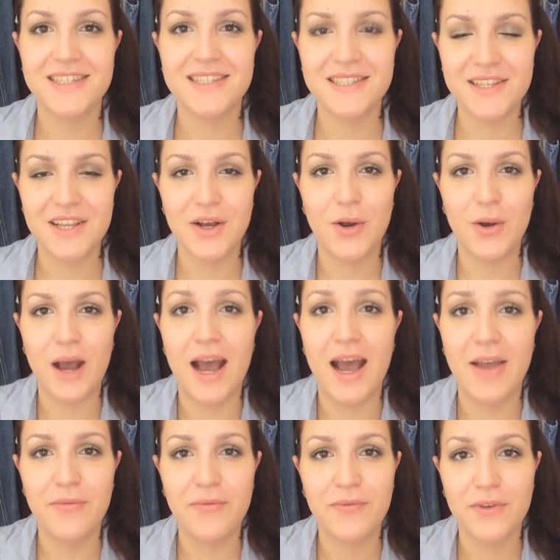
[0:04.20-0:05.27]
So
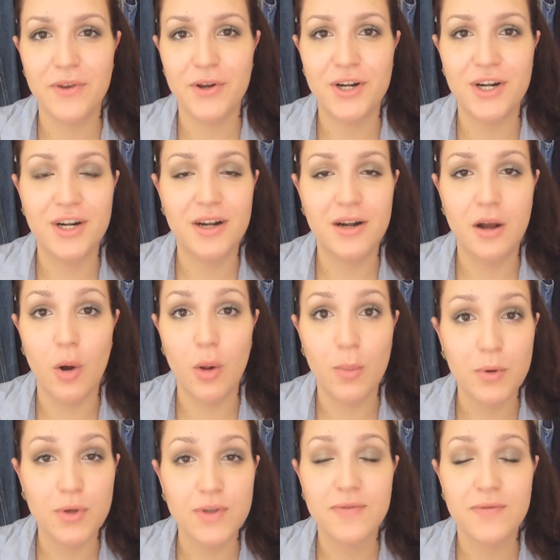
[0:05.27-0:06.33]
after
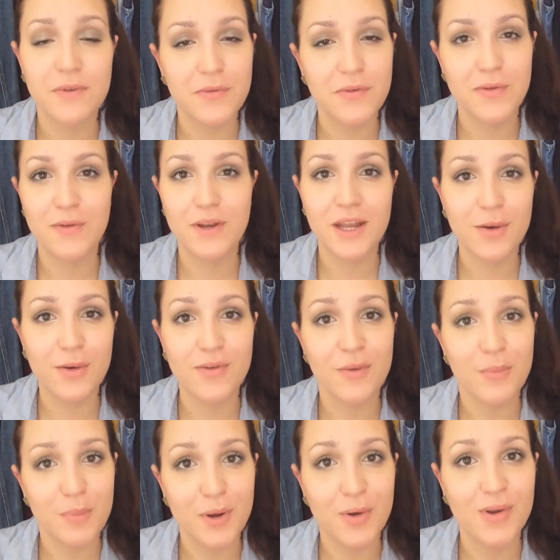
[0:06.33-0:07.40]
almost 15 videos
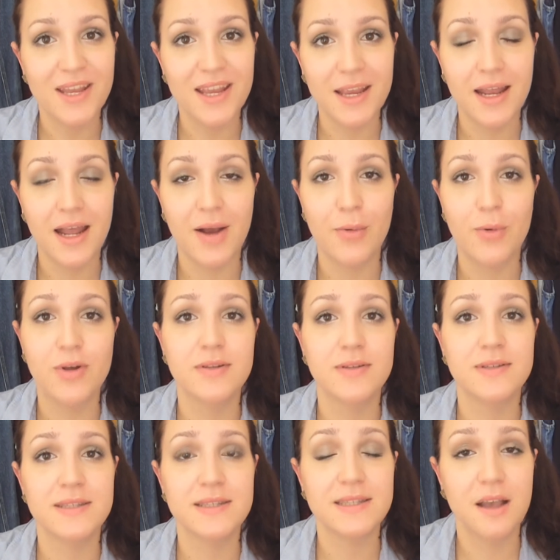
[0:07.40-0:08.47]
uploaded, I
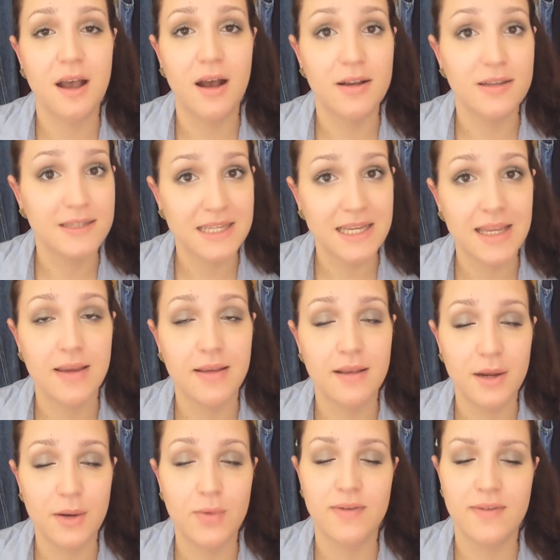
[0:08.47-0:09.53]
was thinking
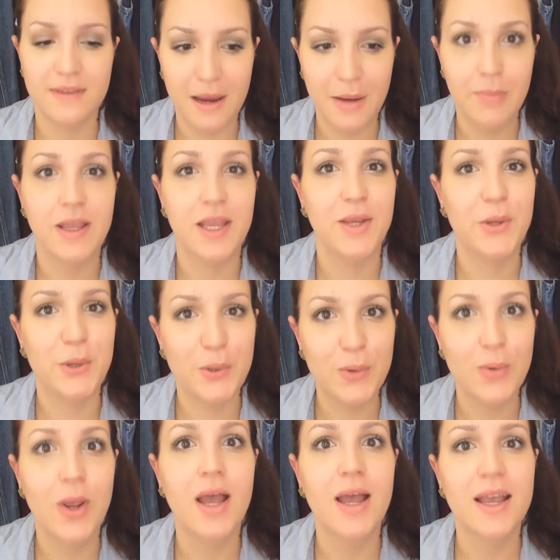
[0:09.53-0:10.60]
that it was time that
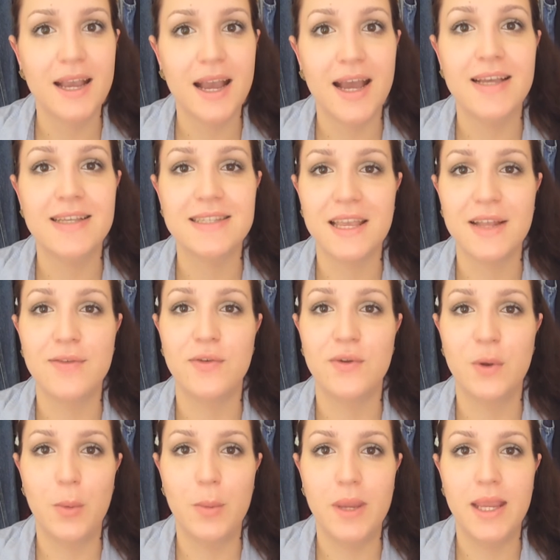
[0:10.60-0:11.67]
you guys get
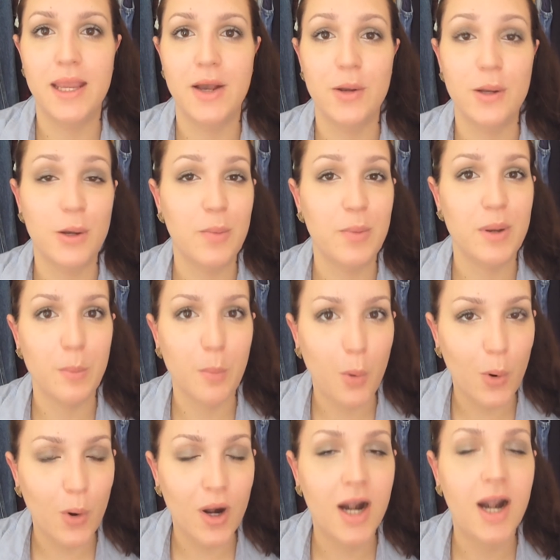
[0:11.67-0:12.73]
to know me a little bit
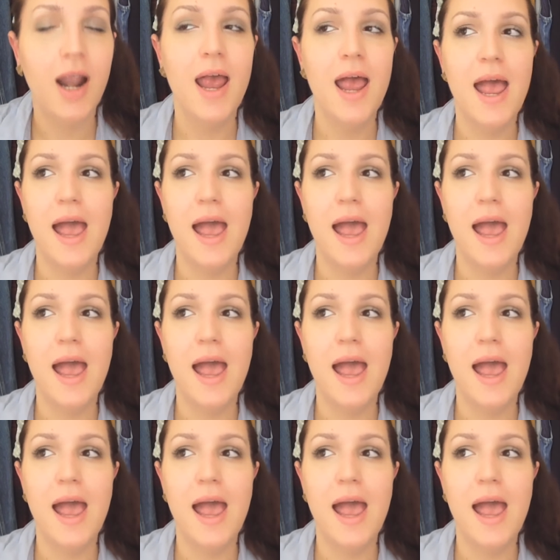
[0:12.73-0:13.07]
more.